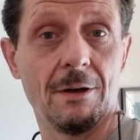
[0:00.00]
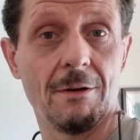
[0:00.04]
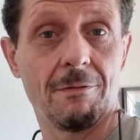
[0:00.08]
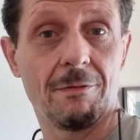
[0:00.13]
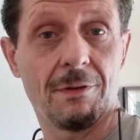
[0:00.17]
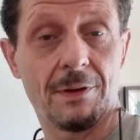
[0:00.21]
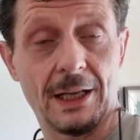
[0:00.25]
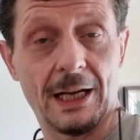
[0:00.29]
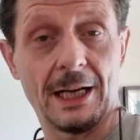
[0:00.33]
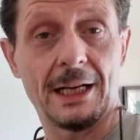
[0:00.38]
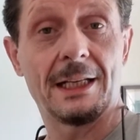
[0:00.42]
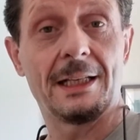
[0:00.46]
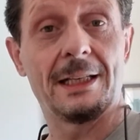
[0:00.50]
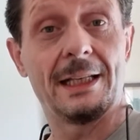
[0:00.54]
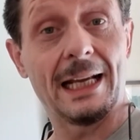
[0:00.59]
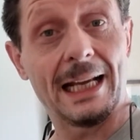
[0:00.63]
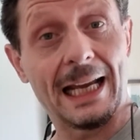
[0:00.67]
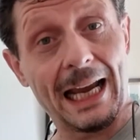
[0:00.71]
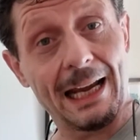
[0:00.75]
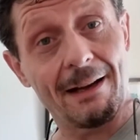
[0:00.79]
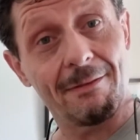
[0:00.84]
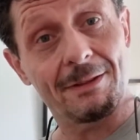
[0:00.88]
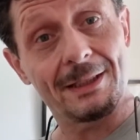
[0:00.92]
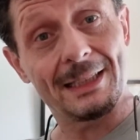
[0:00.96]
for that. They
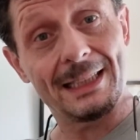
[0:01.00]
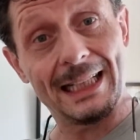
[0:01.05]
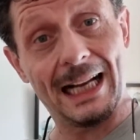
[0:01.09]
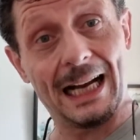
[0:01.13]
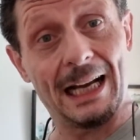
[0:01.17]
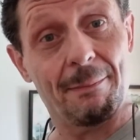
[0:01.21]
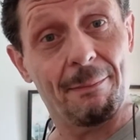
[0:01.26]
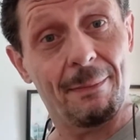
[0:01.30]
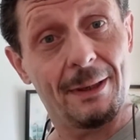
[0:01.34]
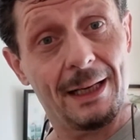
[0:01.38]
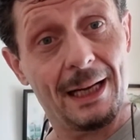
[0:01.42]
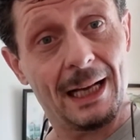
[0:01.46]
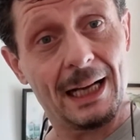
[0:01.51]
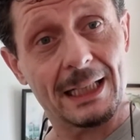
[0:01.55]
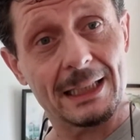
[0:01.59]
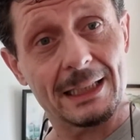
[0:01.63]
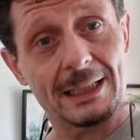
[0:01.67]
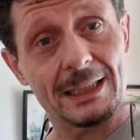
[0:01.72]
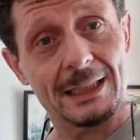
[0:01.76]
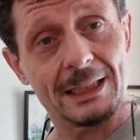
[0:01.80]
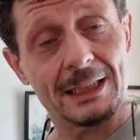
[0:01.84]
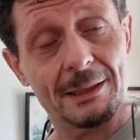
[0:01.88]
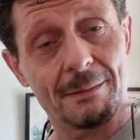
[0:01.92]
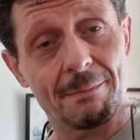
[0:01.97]
gave us the admin
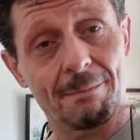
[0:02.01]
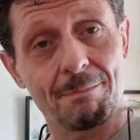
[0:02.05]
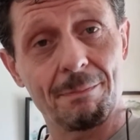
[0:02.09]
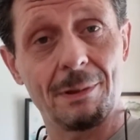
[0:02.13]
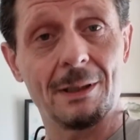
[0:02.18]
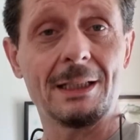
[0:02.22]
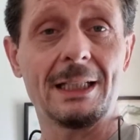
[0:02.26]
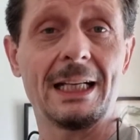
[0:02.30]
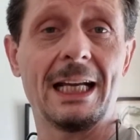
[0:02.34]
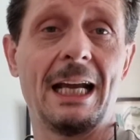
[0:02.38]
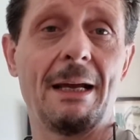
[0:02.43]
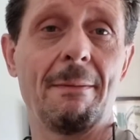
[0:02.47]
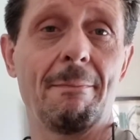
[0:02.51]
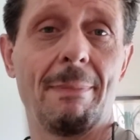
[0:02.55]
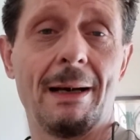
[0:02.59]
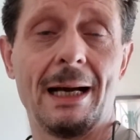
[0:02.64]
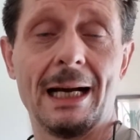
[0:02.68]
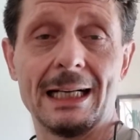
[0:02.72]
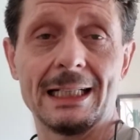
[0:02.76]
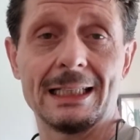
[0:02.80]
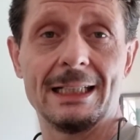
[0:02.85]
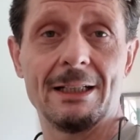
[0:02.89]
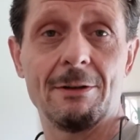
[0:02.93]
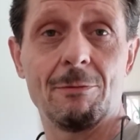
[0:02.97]
access, but came
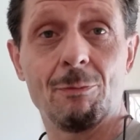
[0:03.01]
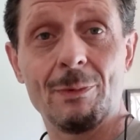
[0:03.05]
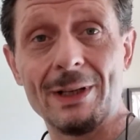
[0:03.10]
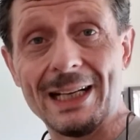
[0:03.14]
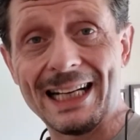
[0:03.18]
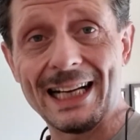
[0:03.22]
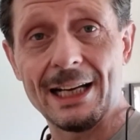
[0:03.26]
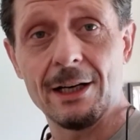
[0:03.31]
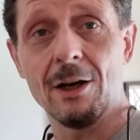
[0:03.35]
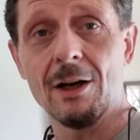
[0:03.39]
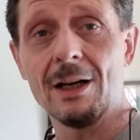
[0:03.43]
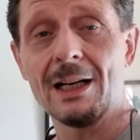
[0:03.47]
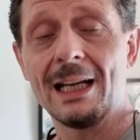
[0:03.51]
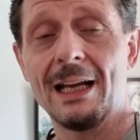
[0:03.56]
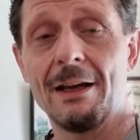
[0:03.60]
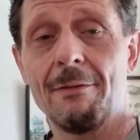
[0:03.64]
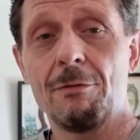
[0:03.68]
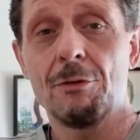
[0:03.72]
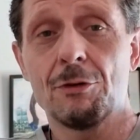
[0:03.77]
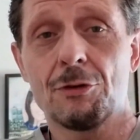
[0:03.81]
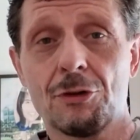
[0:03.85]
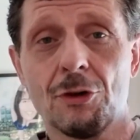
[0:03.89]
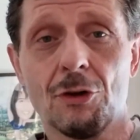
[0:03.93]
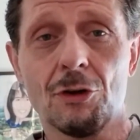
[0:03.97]
back and said, we cannot
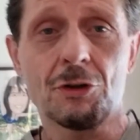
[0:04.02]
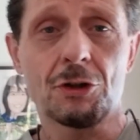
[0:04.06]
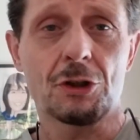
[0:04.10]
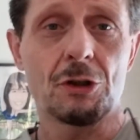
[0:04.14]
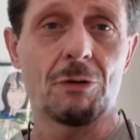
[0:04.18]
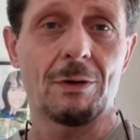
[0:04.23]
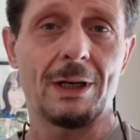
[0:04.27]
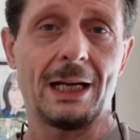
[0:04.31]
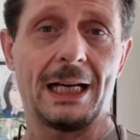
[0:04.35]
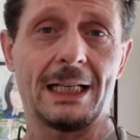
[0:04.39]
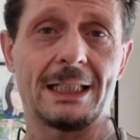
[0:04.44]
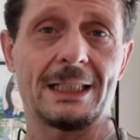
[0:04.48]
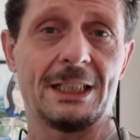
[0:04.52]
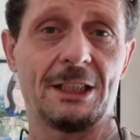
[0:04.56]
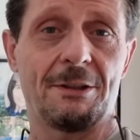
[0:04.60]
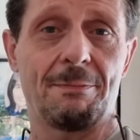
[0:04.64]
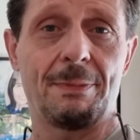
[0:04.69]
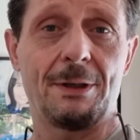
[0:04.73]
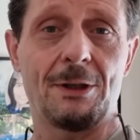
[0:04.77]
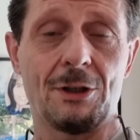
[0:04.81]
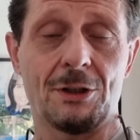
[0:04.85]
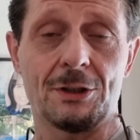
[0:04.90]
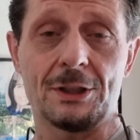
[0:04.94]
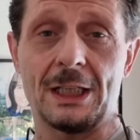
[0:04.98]
give you source code access
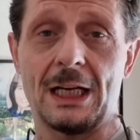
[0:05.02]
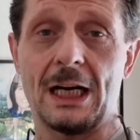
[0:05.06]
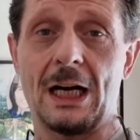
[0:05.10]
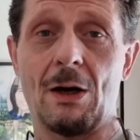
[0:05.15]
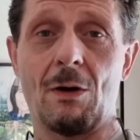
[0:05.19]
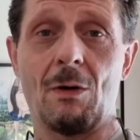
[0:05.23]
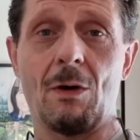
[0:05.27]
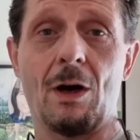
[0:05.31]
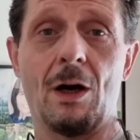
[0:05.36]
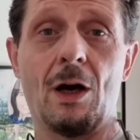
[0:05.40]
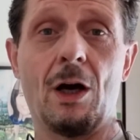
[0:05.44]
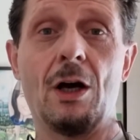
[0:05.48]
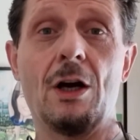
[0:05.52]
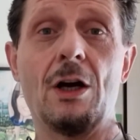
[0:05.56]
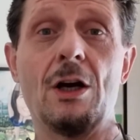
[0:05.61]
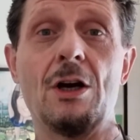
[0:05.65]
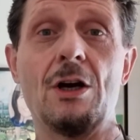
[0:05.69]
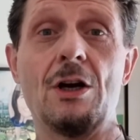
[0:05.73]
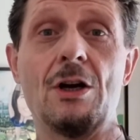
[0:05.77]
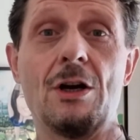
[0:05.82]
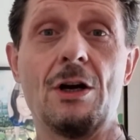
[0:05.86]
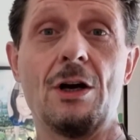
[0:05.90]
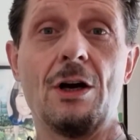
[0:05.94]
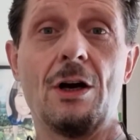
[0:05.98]
because our
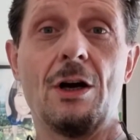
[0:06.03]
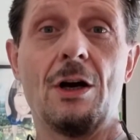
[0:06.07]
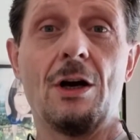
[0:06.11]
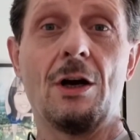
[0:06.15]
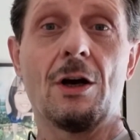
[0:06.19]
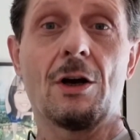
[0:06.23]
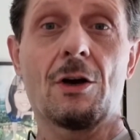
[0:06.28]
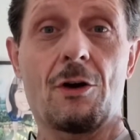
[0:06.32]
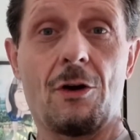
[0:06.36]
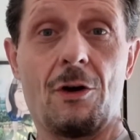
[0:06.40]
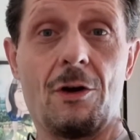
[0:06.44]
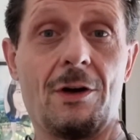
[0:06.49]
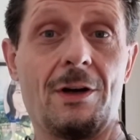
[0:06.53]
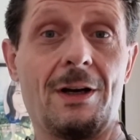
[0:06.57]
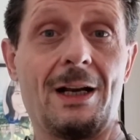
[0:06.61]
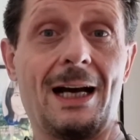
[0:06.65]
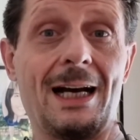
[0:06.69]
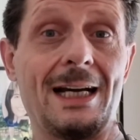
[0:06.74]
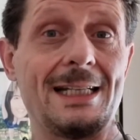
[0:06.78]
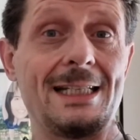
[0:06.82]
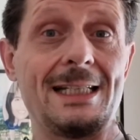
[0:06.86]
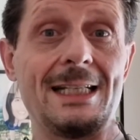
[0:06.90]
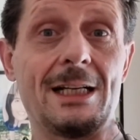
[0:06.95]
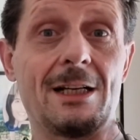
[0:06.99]
current
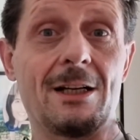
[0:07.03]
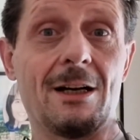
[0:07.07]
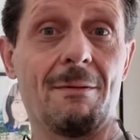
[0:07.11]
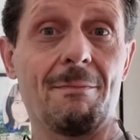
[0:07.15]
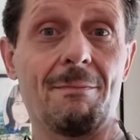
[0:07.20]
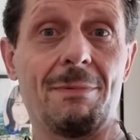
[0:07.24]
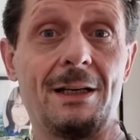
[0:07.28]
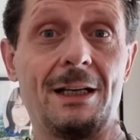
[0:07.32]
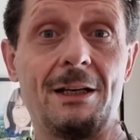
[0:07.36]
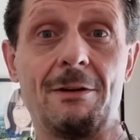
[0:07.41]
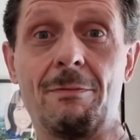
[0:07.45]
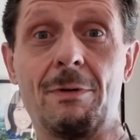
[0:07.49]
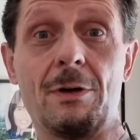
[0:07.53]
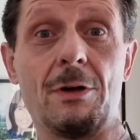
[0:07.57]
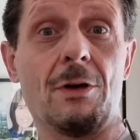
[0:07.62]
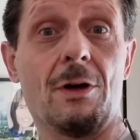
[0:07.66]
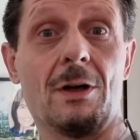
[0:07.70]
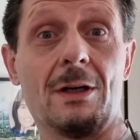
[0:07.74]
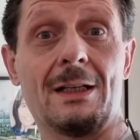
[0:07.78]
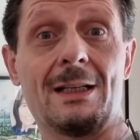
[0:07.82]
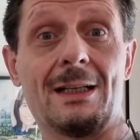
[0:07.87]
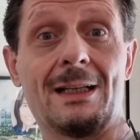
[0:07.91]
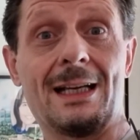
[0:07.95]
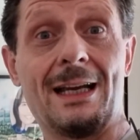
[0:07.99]
IT company will
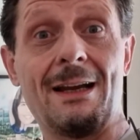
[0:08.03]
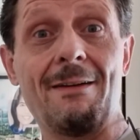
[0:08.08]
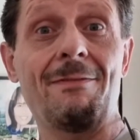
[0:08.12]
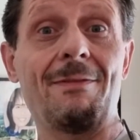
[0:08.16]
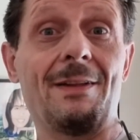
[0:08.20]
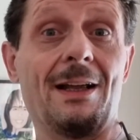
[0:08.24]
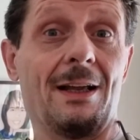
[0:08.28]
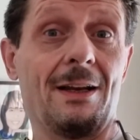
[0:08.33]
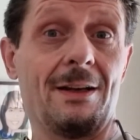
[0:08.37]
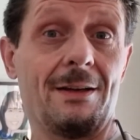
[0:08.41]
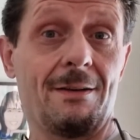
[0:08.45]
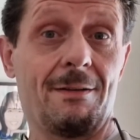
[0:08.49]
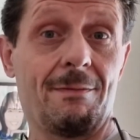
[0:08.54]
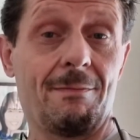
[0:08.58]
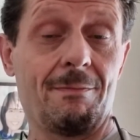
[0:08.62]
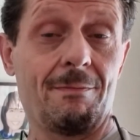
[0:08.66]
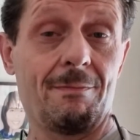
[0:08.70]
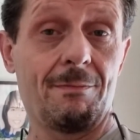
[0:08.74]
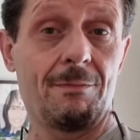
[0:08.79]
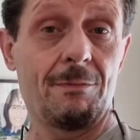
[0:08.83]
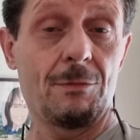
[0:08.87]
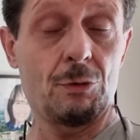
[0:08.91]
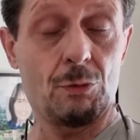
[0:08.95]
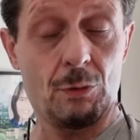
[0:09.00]
not give that
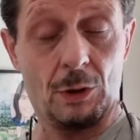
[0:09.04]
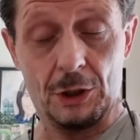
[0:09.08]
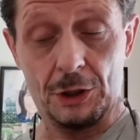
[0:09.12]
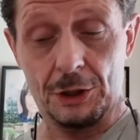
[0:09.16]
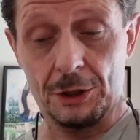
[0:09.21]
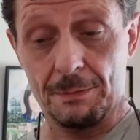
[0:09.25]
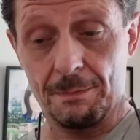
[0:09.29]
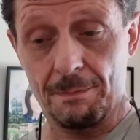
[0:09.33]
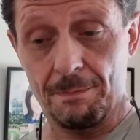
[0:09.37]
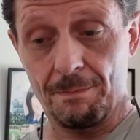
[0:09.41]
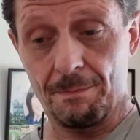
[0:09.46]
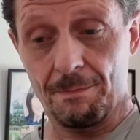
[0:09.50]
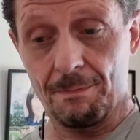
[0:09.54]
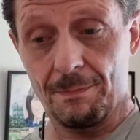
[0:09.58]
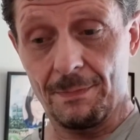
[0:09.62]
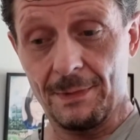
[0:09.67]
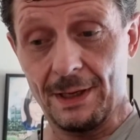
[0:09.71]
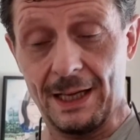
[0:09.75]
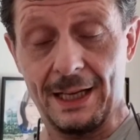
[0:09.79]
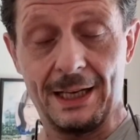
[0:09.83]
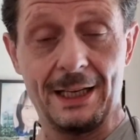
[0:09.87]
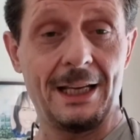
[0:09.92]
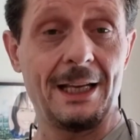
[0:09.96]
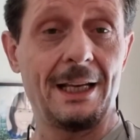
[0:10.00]
to us.
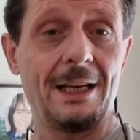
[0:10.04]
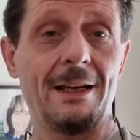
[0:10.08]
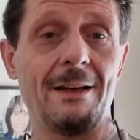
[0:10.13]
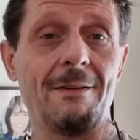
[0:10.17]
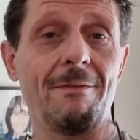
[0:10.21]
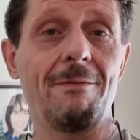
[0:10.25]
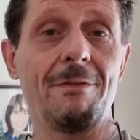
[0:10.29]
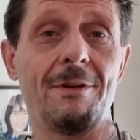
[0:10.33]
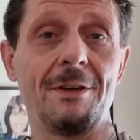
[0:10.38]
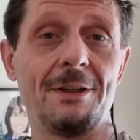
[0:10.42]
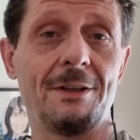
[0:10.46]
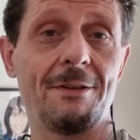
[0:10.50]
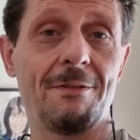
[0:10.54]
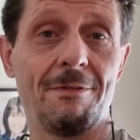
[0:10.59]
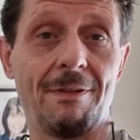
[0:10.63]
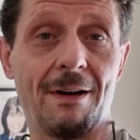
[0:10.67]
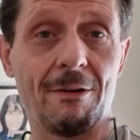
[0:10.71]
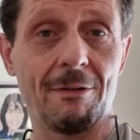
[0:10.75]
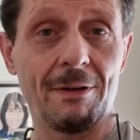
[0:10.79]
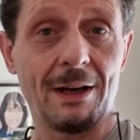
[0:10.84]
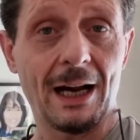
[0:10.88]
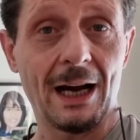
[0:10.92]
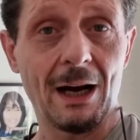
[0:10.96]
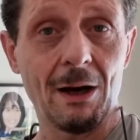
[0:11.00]
And then we
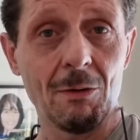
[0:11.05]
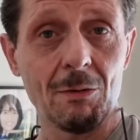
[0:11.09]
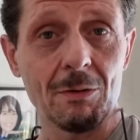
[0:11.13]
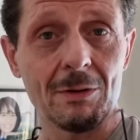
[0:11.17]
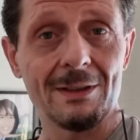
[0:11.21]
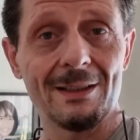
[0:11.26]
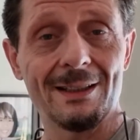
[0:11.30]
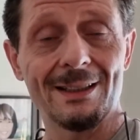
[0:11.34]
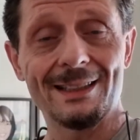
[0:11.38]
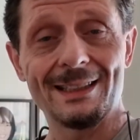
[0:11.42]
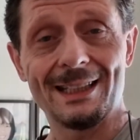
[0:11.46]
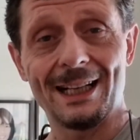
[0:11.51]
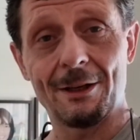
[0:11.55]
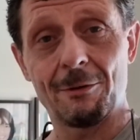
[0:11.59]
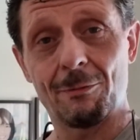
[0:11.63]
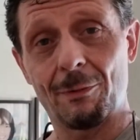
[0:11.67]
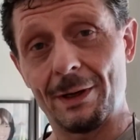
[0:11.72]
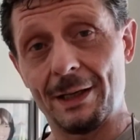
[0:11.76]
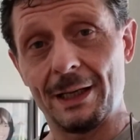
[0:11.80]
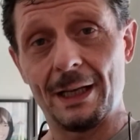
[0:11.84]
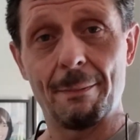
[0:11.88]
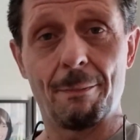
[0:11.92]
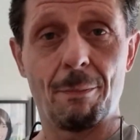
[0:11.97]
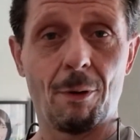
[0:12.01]
found out that
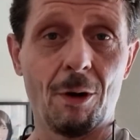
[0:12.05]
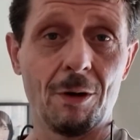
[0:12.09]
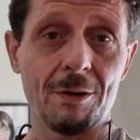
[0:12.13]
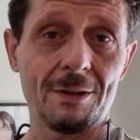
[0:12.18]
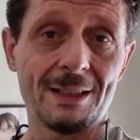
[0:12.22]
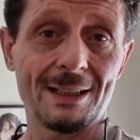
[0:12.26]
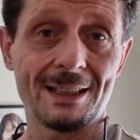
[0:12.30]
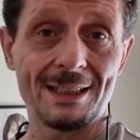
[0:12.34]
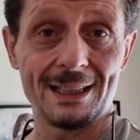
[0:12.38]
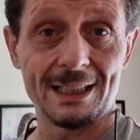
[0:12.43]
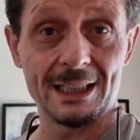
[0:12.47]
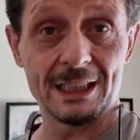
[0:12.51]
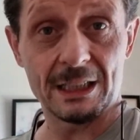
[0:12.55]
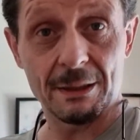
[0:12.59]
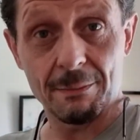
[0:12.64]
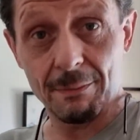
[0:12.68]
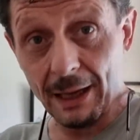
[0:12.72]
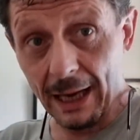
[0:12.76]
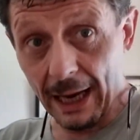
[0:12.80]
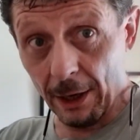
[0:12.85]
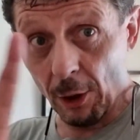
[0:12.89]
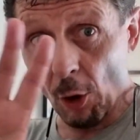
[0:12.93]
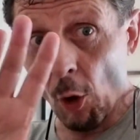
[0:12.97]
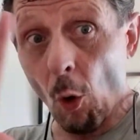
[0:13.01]
when they bought the system,
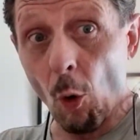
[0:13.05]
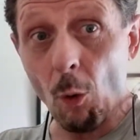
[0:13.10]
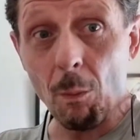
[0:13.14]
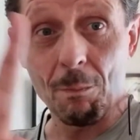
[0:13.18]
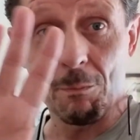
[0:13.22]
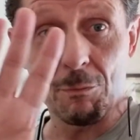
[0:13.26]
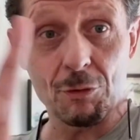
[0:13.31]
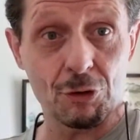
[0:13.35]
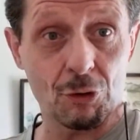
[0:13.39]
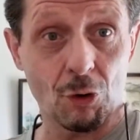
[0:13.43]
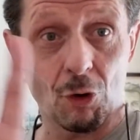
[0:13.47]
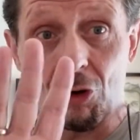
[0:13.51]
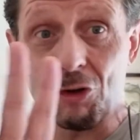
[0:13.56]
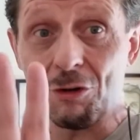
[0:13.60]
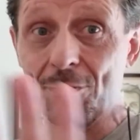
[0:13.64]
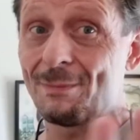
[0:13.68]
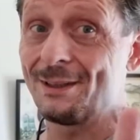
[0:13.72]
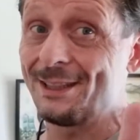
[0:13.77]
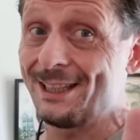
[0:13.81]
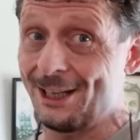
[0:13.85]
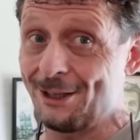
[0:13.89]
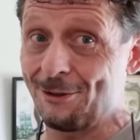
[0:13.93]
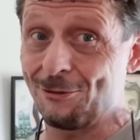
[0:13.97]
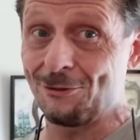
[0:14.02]
an open source
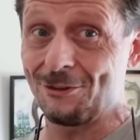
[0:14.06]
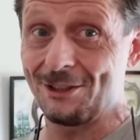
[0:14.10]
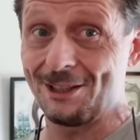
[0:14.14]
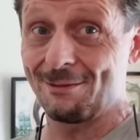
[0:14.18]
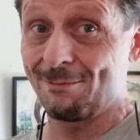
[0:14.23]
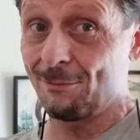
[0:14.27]
Magento